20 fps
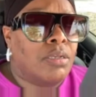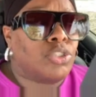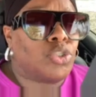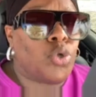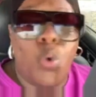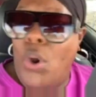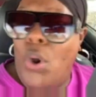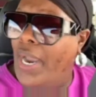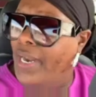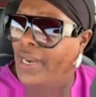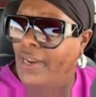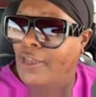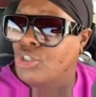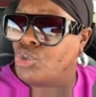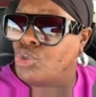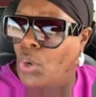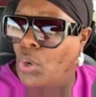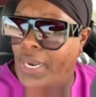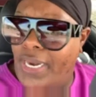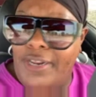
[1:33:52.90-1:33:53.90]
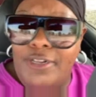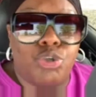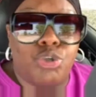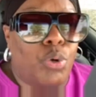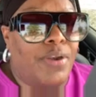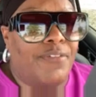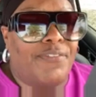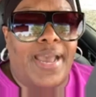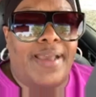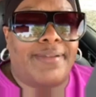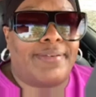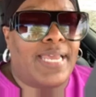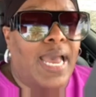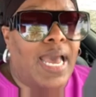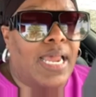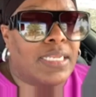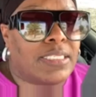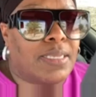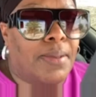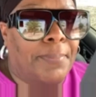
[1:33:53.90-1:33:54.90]
20, 20 25
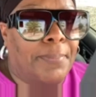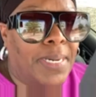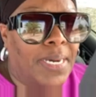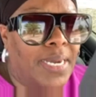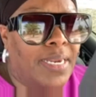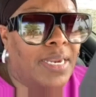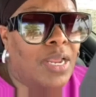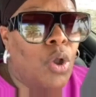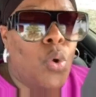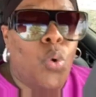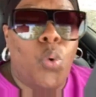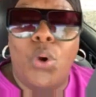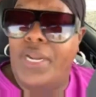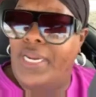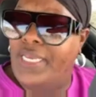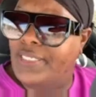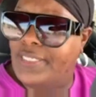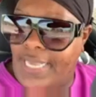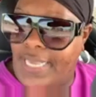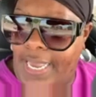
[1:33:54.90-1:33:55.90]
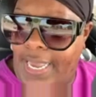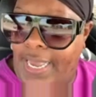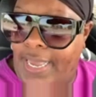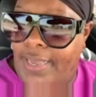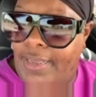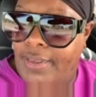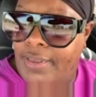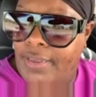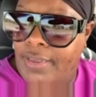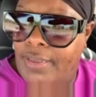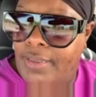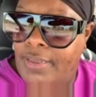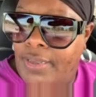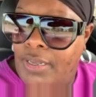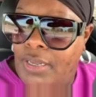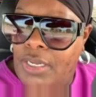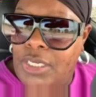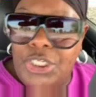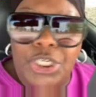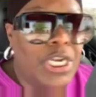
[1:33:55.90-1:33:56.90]
dollars a month, what is that?
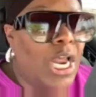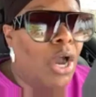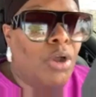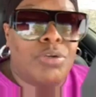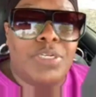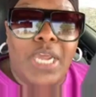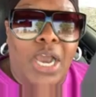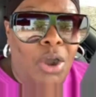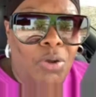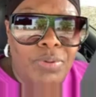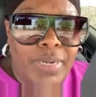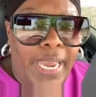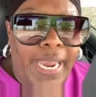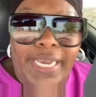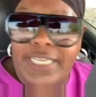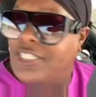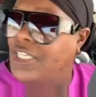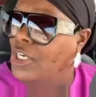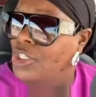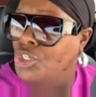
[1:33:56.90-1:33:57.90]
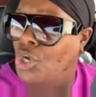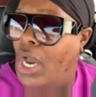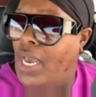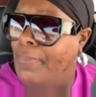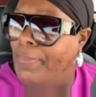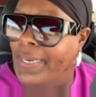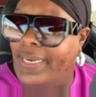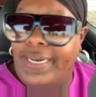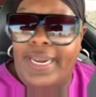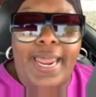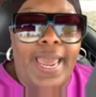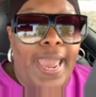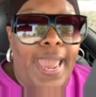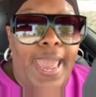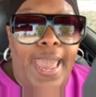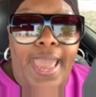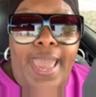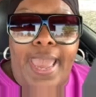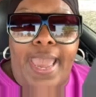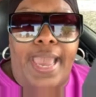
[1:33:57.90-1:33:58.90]
You don't donate, so you ought to be
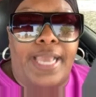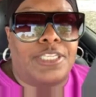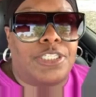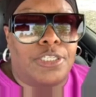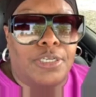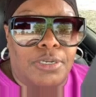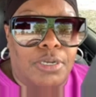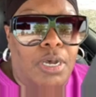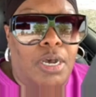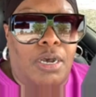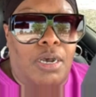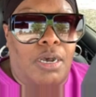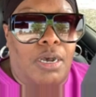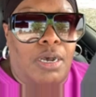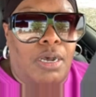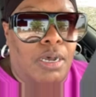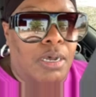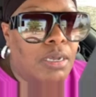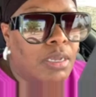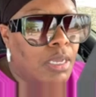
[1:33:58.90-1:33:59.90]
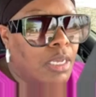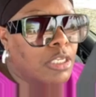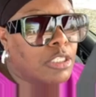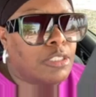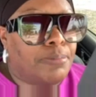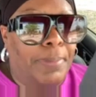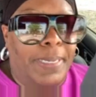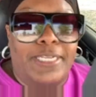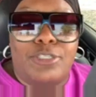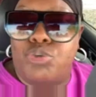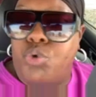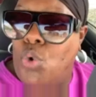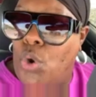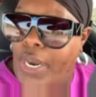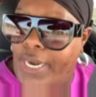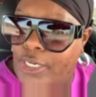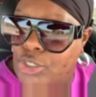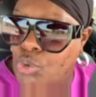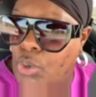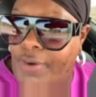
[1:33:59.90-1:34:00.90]
glad to uh, spend
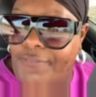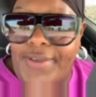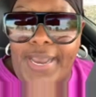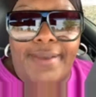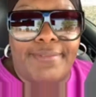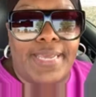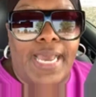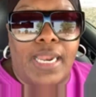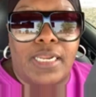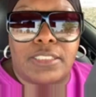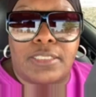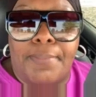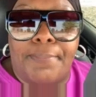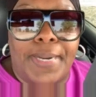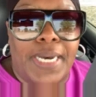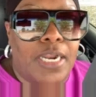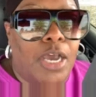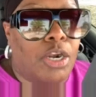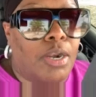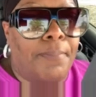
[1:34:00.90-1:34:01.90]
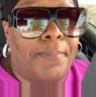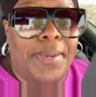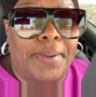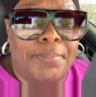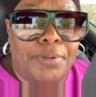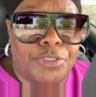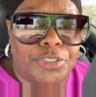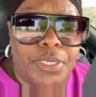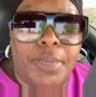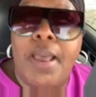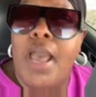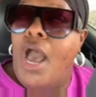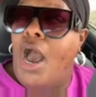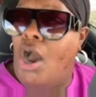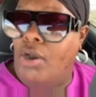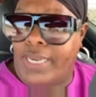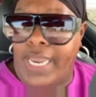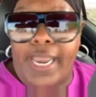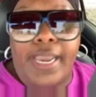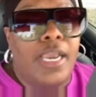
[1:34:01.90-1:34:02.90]
20 25 dollars a month on a membership.
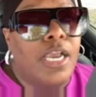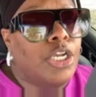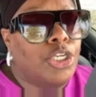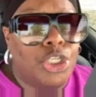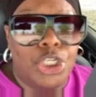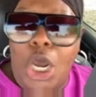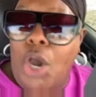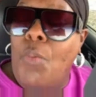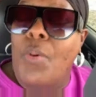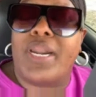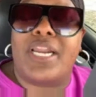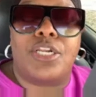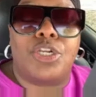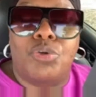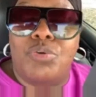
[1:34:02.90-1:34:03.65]
Okay, you don't want to do